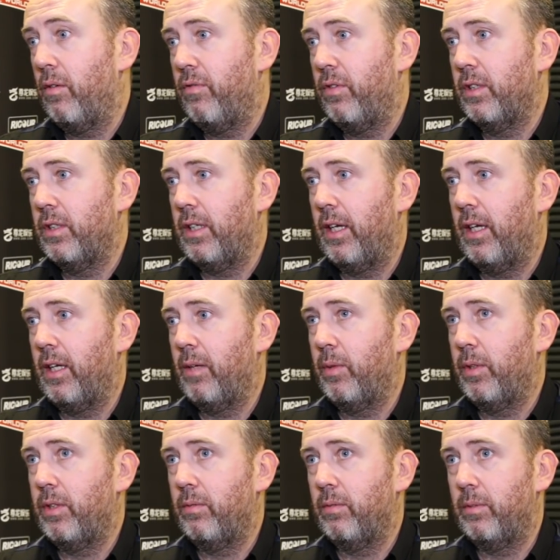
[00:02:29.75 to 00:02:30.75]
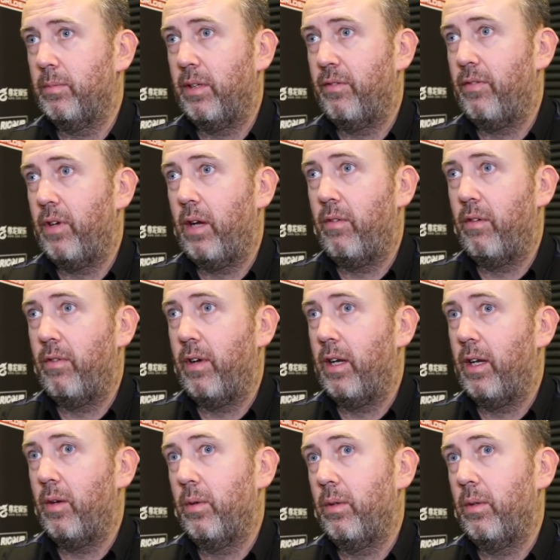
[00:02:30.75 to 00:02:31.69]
Conference Centre, which was my favourite venue.